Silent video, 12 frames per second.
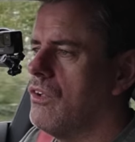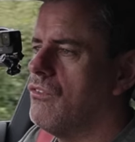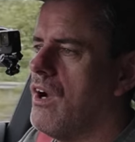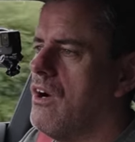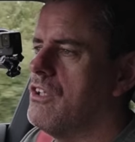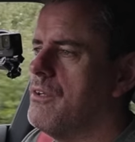
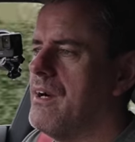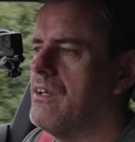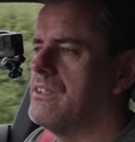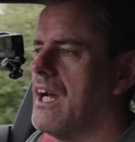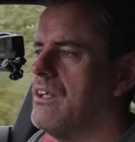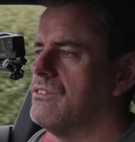
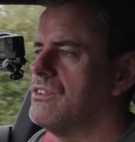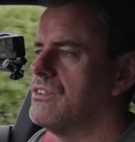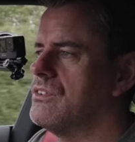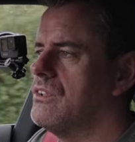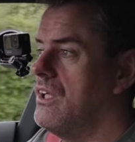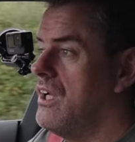roundabout house.
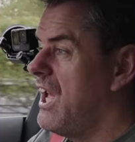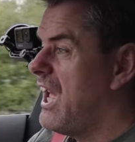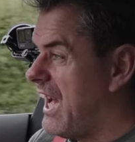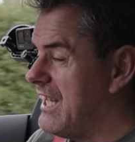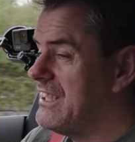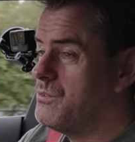
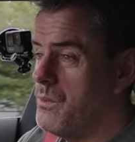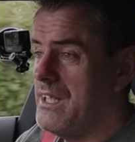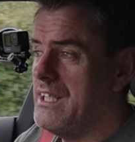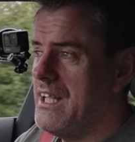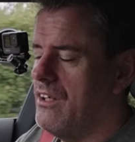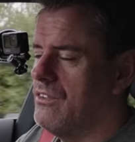And it's
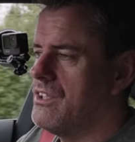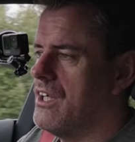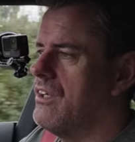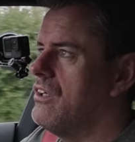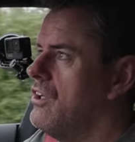windy out there.